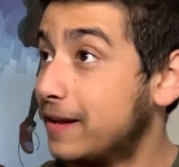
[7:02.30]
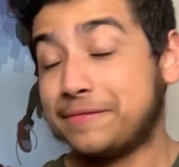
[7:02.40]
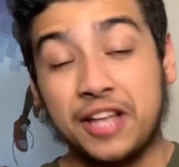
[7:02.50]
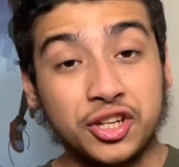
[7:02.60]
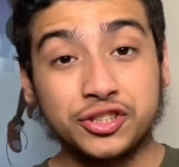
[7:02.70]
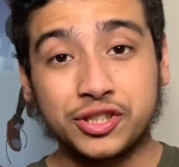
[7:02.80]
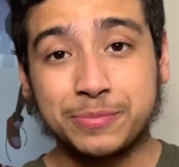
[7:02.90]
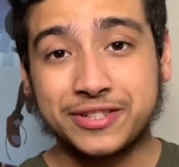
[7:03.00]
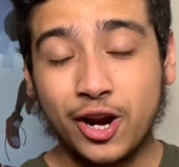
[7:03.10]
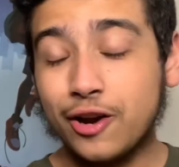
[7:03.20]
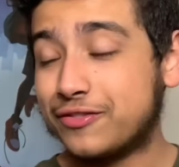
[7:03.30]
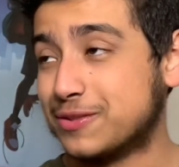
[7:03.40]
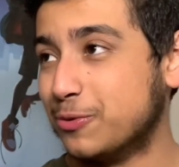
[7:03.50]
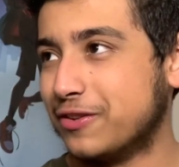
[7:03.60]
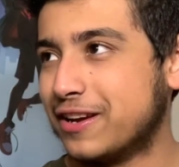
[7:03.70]
I actually used to be scared of this
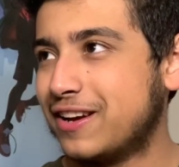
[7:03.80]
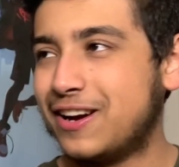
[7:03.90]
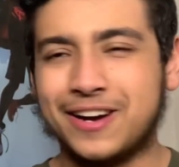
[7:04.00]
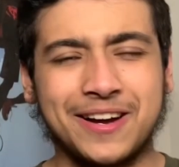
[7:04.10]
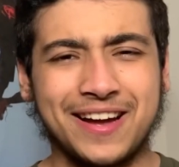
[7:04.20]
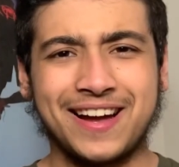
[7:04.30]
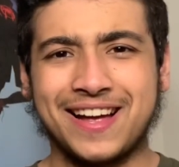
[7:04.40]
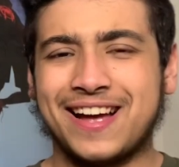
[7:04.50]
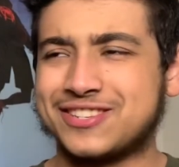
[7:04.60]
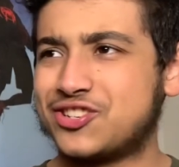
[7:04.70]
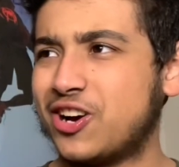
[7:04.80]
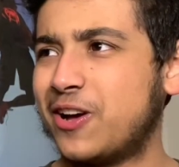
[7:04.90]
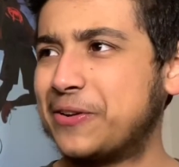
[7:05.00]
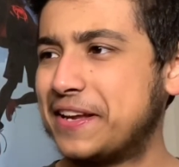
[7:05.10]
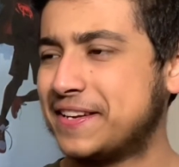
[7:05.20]
movie as a
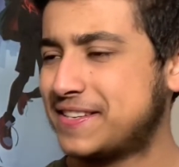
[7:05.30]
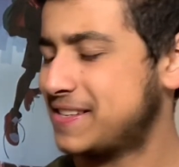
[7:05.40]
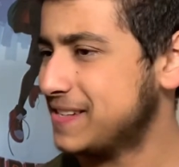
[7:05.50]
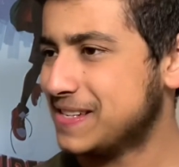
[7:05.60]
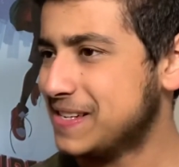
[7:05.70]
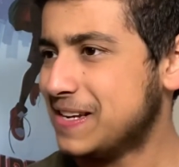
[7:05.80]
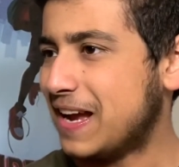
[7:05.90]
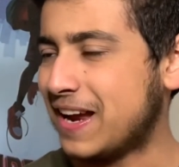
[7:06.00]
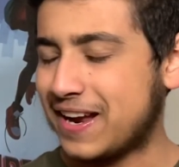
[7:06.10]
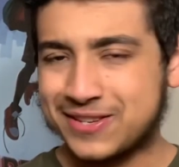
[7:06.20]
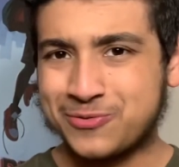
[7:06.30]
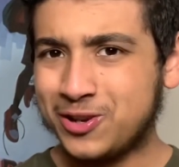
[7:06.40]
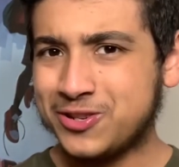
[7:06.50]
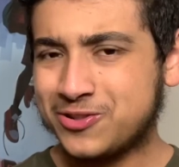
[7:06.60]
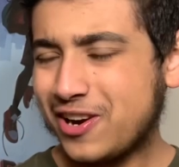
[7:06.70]
child. It's
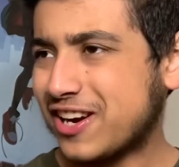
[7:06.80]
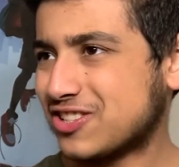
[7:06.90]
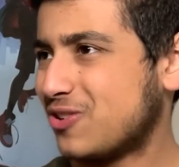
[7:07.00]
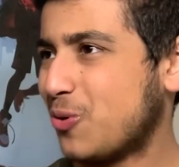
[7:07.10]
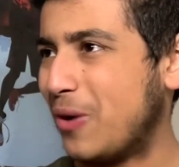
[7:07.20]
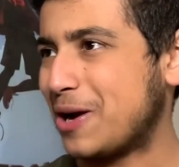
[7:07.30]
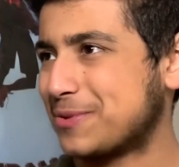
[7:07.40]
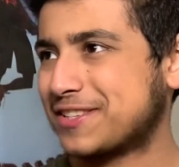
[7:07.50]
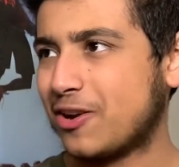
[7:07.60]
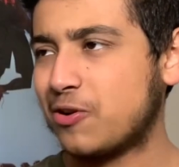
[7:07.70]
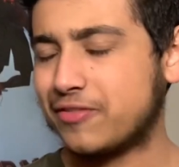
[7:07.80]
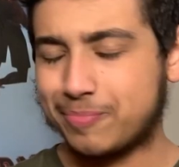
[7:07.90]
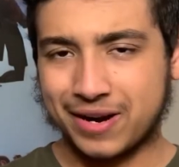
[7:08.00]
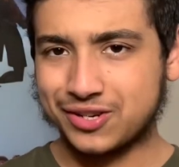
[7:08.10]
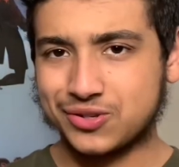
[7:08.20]
really strange. I don't know why I was scared of it,
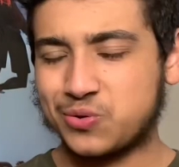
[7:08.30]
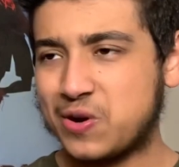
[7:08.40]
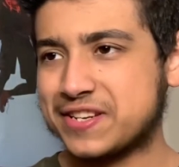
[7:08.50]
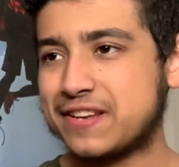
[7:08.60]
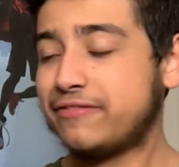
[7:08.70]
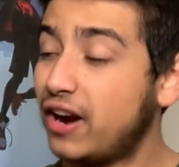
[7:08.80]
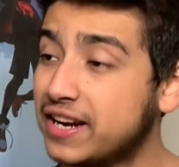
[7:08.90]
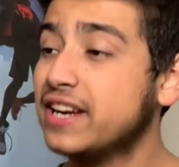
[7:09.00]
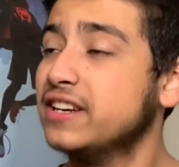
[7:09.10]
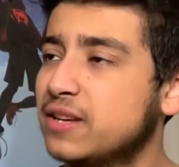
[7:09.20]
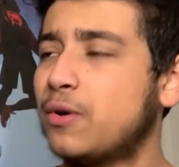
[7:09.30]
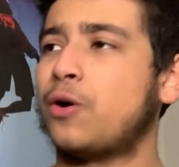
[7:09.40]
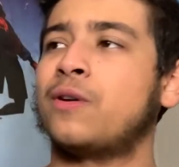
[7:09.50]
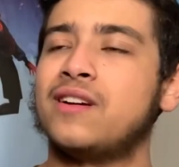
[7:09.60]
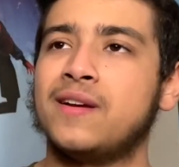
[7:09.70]
but I just was. Finding
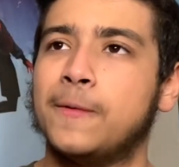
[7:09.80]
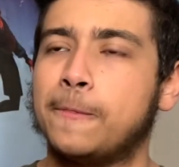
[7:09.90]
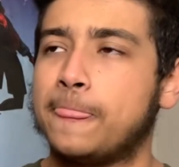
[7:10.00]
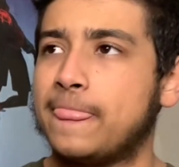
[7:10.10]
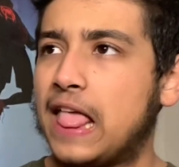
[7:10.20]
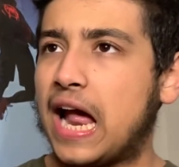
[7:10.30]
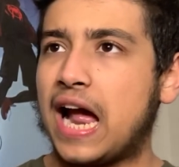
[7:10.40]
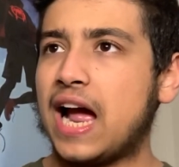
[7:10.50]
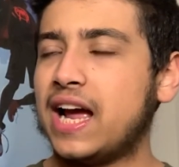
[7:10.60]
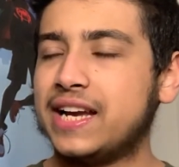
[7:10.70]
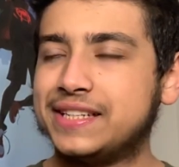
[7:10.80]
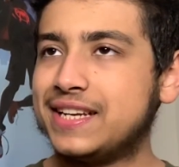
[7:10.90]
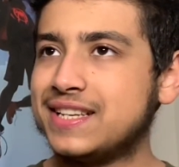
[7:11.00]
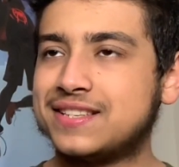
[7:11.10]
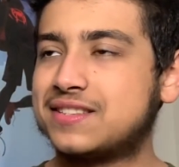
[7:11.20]
Nemo
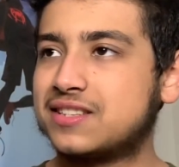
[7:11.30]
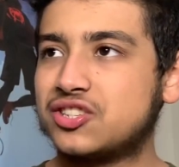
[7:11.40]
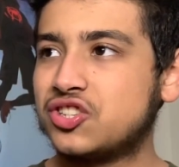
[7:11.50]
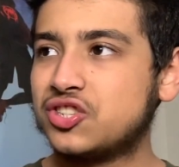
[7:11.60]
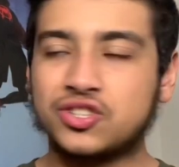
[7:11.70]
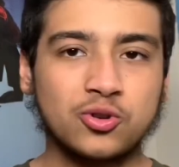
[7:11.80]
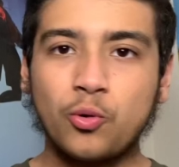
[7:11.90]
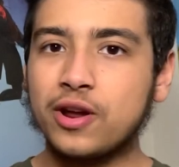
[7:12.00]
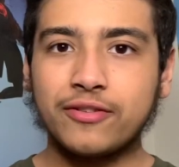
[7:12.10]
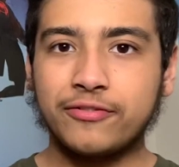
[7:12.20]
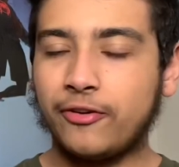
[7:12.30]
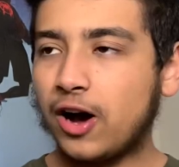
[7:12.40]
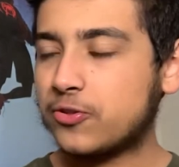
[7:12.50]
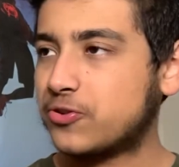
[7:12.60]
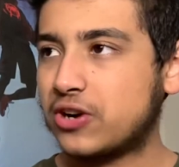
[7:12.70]
is just a story of a
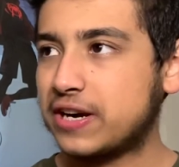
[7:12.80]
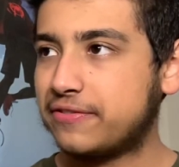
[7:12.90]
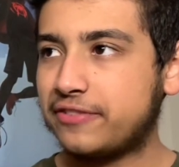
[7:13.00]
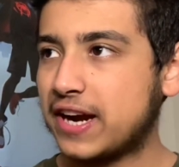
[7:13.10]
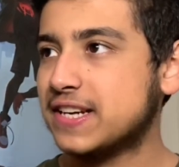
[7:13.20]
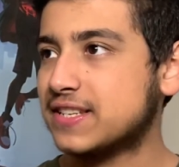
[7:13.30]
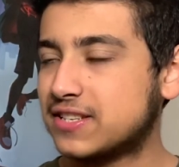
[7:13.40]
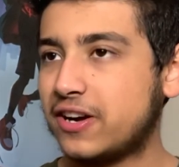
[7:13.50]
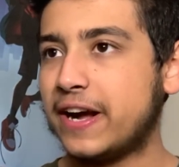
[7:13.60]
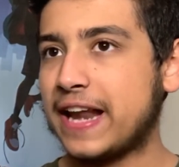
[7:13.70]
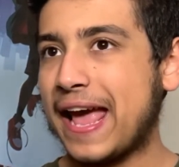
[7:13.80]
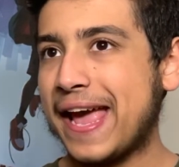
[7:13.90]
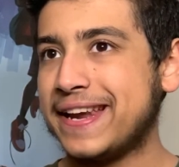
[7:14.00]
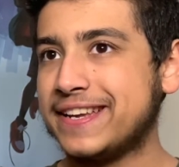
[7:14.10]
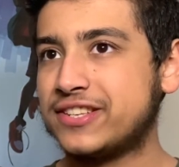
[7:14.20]
father trying to find his son,
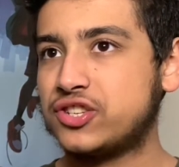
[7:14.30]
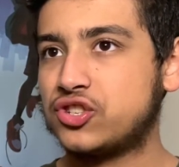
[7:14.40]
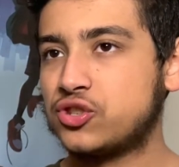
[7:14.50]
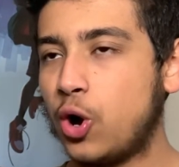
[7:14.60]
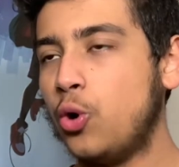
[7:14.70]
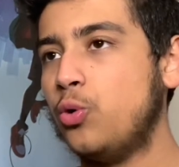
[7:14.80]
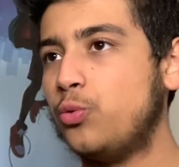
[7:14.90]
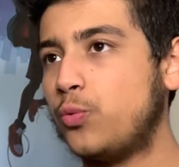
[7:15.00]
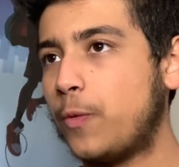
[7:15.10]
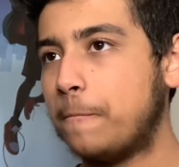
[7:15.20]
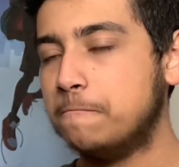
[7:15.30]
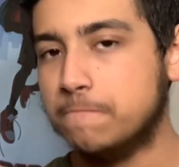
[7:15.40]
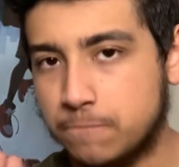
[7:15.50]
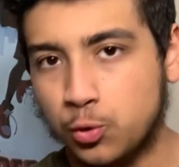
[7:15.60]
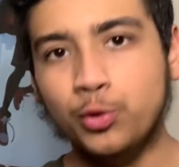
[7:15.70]
and it's so
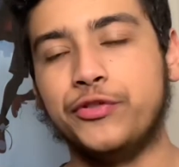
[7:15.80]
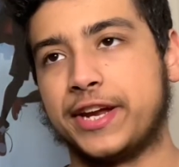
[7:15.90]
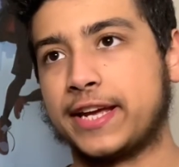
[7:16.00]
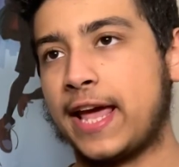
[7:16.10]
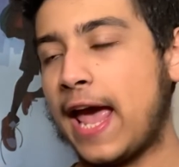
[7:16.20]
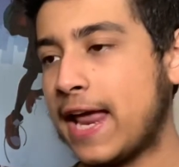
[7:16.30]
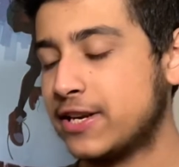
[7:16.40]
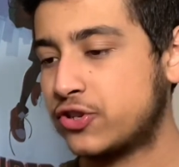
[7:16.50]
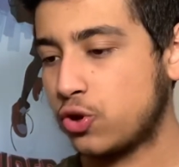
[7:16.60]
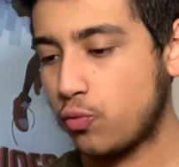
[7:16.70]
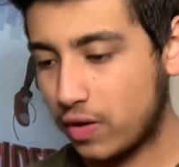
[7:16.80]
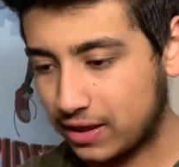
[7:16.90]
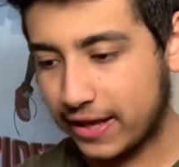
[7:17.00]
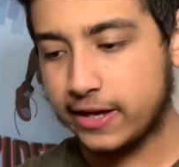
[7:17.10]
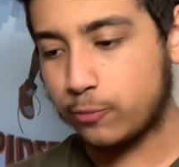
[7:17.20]
moving, and it's so
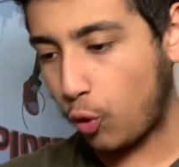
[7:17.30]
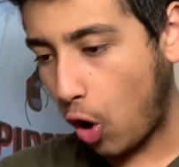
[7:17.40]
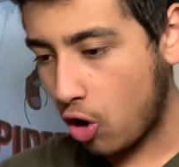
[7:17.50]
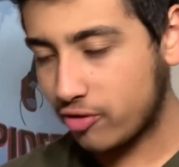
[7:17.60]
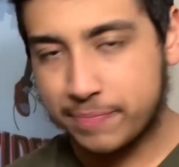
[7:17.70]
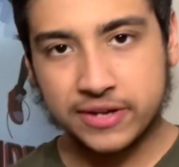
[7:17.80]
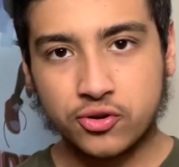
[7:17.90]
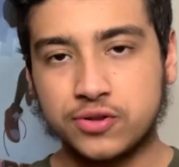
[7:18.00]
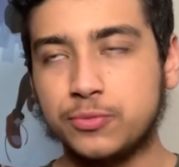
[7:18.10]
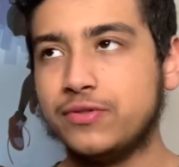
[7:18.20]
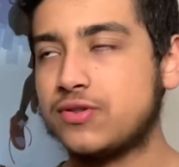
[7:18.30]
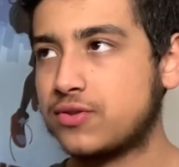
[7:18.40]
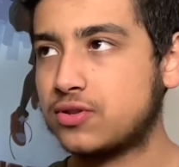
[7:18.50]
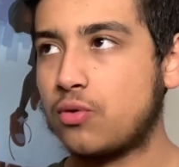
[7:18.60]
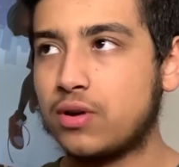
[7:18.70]
relatable. All of Pixar's movies are
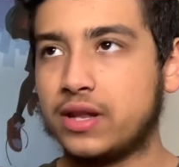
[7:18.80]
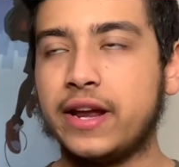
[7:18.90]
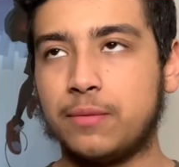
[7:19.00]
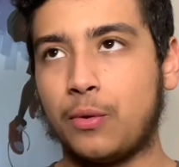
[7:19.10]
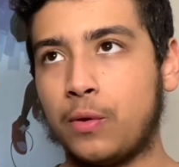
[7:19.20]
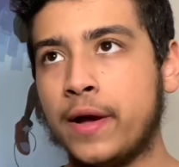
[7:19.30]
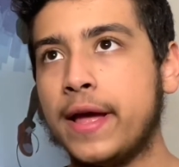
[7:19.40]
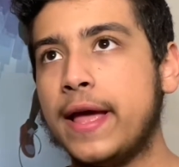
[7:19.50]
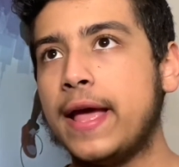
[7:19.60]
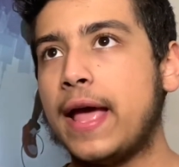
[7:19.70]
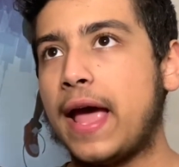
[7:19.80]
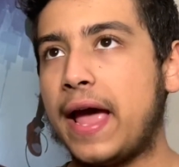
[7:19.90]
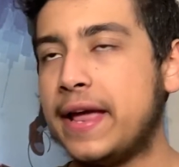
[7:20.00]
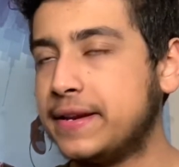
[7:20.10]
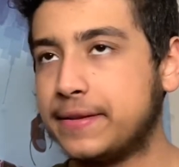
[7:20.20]
so relatable,
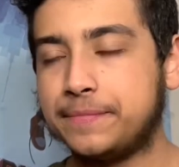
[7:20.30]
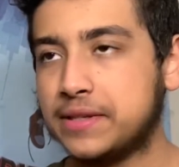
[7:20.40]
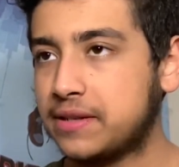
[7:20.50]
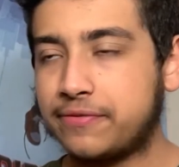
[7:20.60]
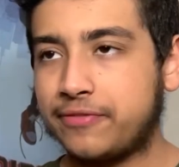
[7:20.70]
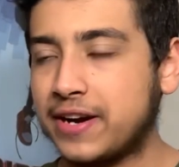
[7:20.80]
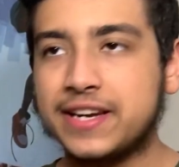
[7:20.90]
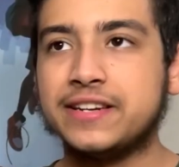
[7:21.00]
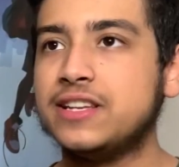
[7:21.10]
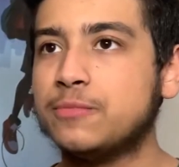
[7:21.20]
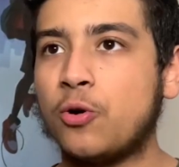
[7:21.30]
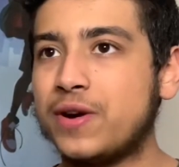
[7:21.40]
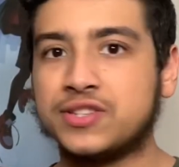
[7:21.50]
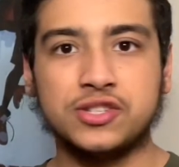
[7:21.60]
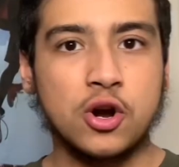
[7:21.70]
and Finding Nemo
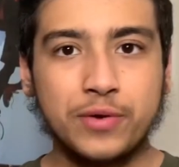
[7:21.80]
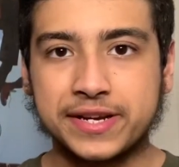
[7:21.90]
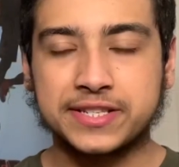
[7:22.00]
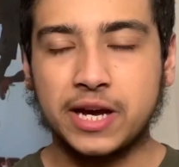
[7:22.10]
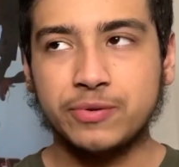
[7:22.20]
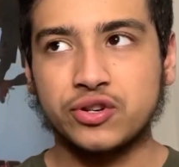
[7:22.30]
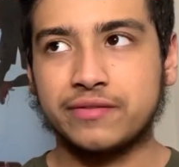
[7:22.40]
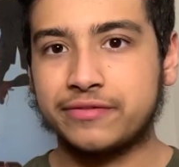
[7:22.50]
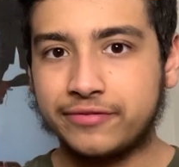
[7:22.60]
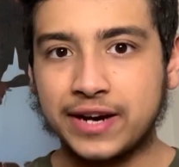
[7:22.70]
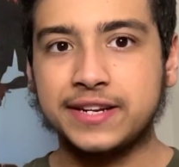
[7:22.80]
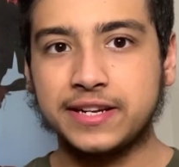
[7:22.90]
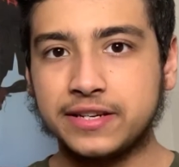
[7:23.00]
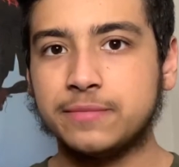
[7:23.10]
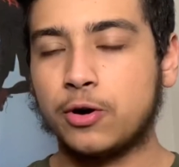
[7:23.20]
is no exception. Finding
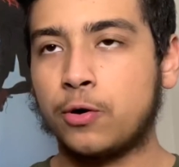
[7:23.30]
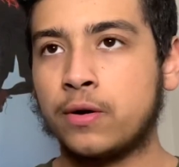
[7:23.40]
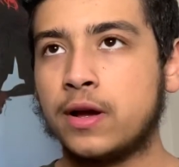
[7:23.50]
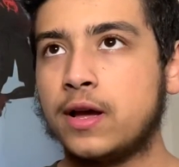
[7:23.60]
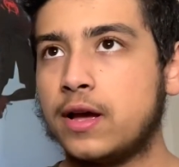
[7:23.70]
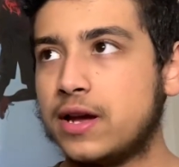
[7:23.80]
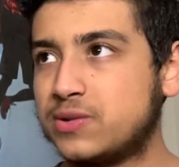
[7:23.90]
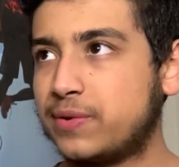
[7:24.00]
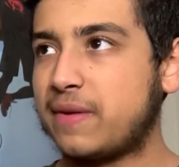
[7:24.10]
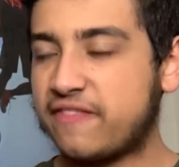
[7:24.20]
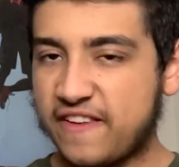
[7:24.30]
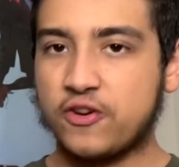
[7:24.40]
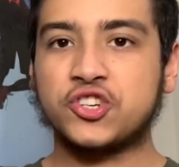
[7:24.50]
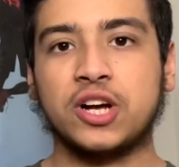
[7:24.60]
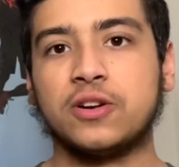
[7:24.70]
Nemo is one of my favorite
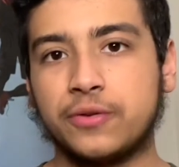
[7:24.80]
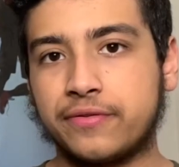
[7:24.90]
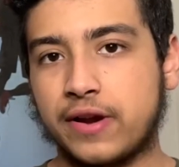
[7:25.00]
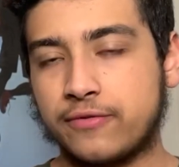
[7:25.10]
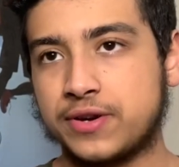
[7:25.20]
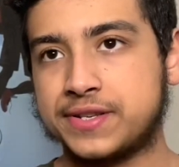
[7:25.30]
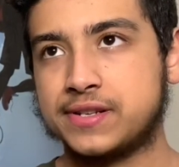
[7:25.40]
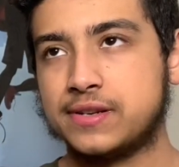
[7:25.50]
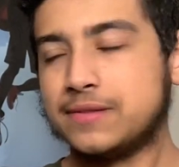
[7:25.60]
childhood favorites.